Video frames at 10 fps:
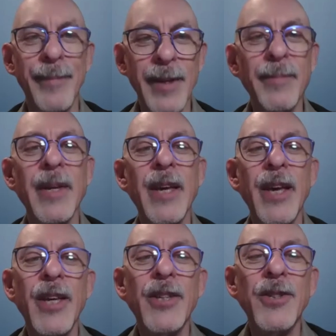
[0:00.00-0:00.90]
Yep.
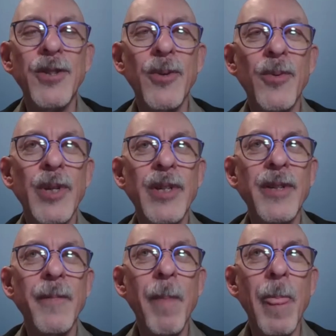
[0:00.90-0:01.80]
So when
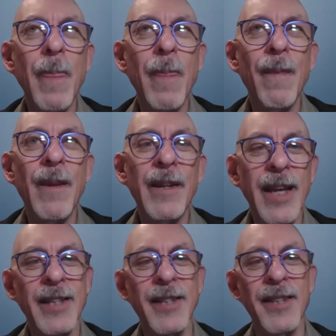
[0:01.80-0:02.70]

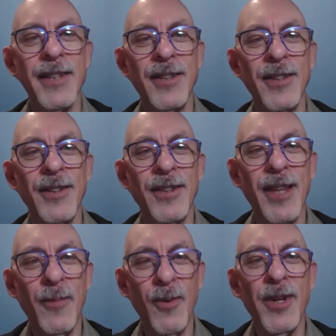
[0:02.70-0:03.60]
again
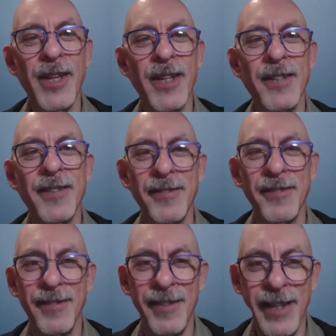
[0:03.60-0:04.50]
they walk in,
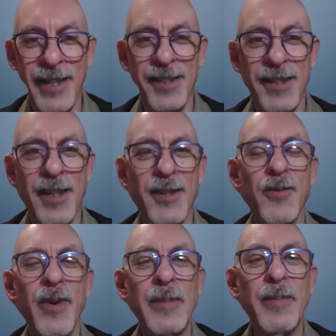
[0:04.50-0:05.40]
they see this
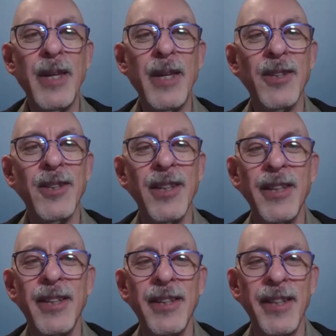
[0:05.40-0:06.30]
great meal,
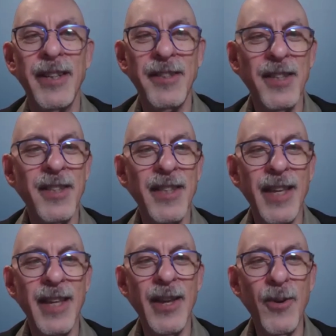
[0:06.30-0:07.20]
they sit,
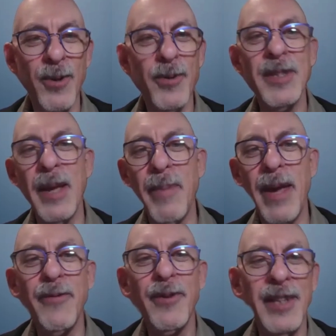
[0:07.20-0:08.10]
they order it, they
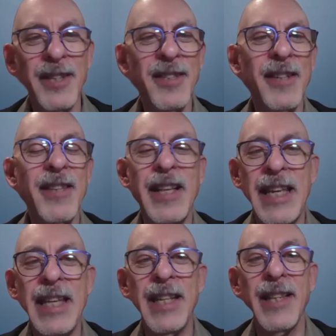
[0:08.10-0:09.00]
pay for it, they sit there and
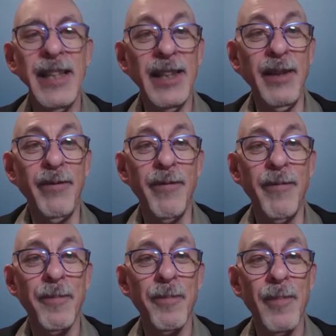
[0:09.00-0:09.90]
eat it, and they leave.
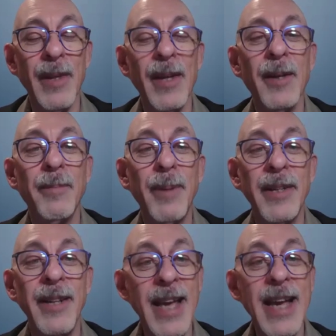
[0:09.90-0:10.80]
But
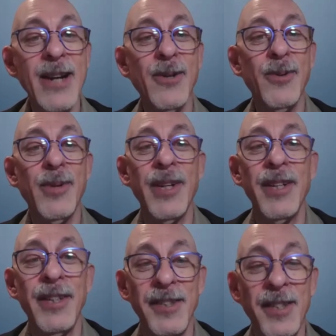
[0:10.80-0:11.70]
now
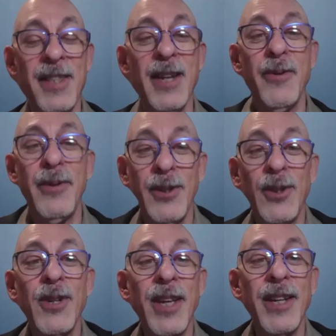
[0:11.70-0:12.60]
you sit there and you
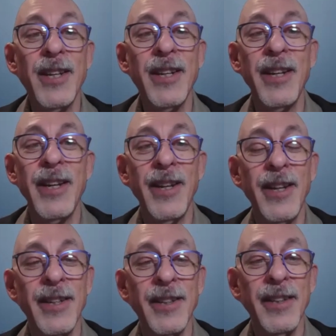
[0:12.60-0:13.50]
look at
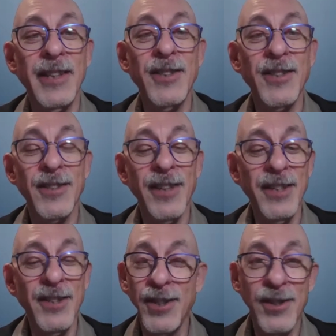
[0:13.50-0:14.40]
let's
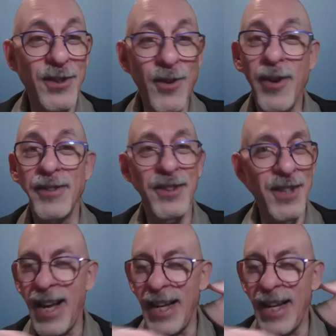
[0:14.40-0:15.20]
just start high